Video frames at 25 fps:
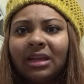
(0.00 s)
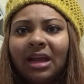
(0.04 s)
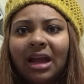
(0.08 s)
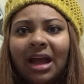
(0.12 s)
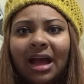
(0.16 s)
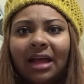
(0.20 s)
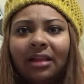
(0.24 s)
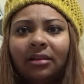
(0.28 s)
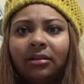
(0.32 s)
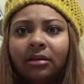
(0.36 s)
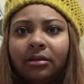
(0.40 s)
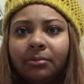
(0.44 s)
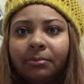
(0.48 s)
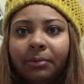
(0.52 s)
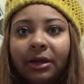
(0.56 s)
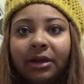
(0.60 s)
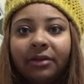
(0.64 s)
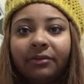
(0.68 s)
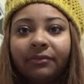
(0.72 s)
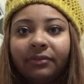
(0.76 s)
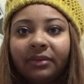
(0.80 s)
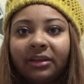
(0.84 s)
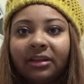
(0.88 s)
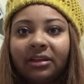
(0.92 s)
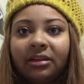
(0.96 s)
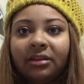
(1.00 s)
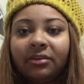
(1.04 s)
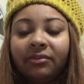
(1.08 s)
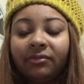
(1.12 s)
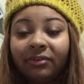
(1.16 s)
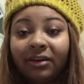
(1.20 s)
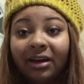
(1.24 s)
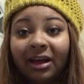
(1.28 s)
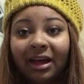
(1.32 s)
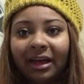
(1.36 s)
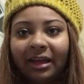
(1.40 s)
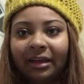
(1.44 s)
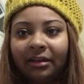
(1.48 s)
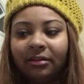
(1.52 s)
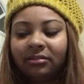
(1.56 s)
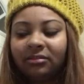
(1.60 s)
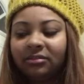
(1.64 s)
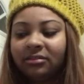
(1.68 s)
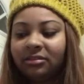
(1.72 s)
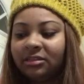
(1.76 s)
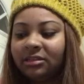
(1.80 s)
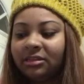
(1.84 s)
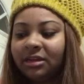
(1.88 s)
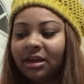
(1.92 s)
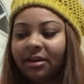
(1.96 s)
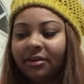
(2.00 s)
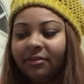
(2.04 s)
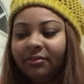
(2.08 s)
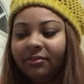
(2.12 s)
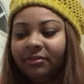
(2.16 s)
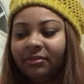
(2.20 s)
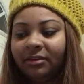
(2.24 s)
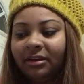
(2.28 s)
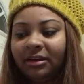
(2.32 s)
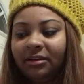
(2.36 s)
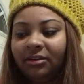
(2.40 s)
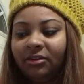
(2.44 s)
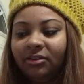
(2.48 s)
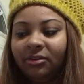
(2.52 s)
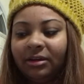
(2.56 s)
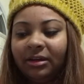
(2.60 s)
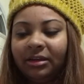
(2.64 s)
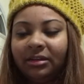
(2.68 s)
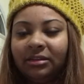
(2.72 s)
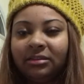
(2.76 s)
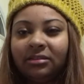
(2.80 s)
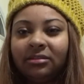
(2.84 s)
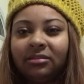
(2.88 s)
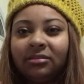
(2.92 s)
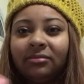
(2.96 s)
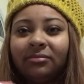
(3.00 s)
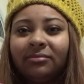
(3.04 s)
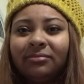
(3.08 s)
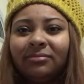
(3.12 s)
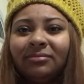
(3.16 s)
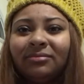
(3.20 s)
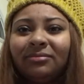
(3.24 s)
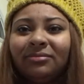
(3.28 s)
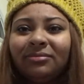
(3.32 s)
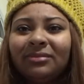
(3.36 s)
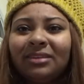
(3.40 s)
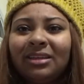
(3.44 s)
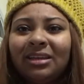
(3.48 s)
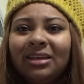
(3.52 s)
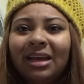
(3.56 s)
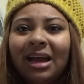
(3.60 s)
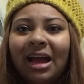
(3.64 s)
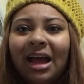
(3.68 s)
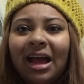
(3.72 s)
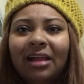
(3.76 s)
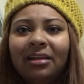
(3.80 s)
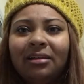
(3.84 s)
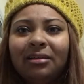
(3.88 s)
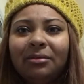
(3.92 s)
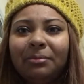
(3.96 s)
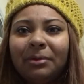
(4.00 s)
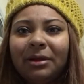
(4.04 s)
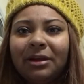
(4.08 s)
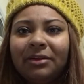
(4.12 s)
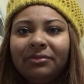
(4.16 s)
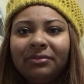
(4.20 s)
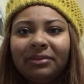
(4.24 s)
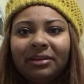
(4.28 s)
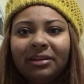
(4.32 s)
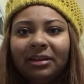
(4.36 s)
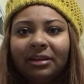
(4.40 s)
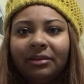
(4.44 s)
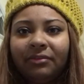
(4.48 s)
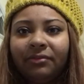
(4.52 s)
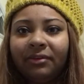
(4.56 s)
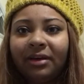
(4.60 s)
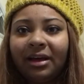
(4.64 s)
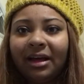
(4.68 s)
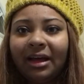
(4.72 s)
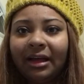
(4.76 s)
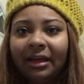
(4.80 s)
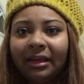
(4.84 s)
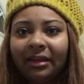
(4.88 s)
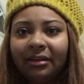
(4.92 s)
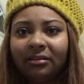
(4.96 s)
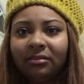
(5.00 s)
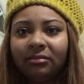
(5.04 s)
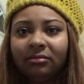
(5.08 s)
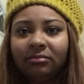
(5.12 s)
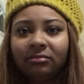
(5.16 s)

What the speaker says: I look perfectly fine. Sorry for the noise. I look perfectly fine.